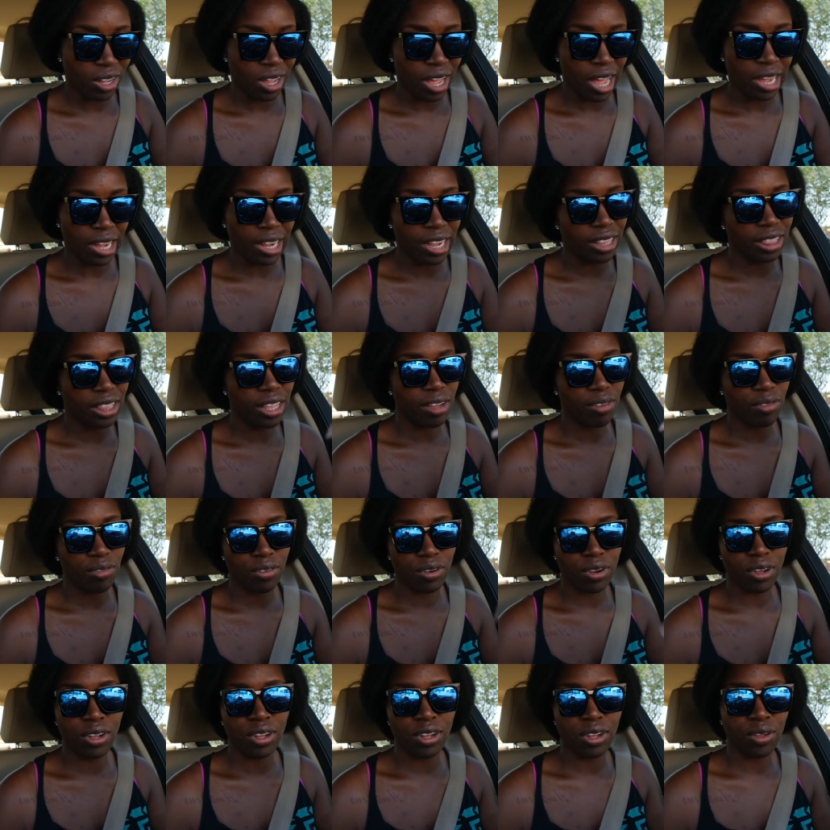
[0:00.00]
I got that
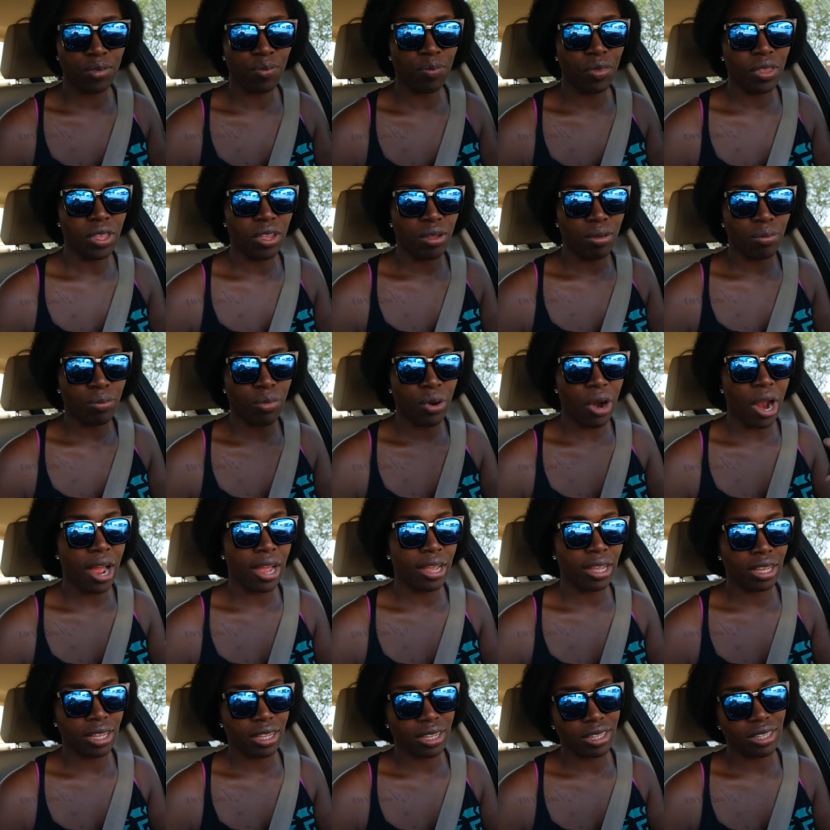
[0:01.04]
from
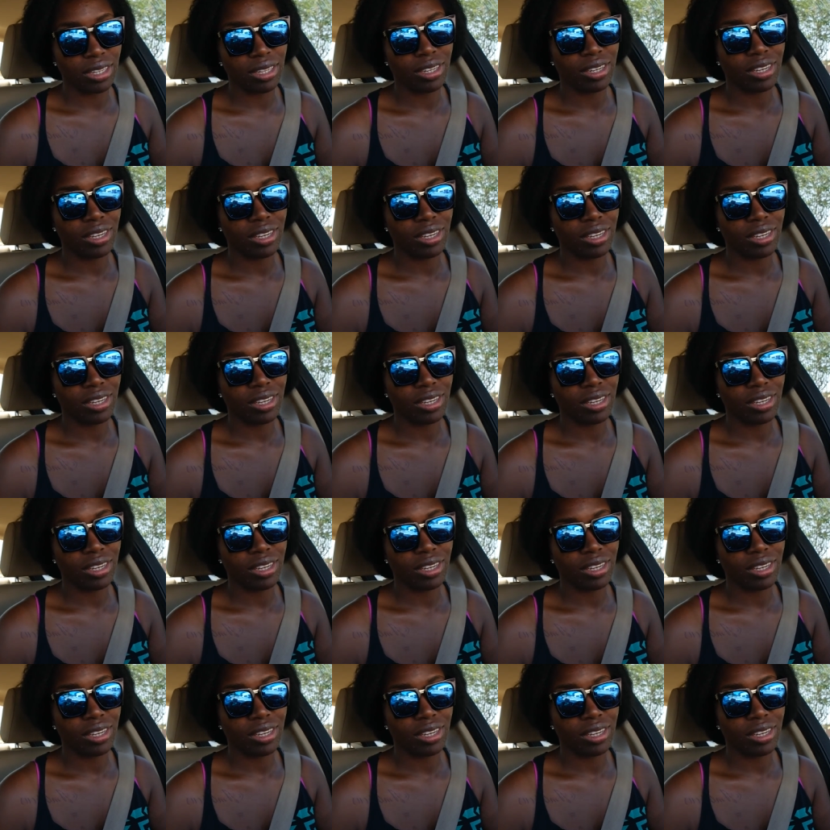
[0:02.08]
Brian.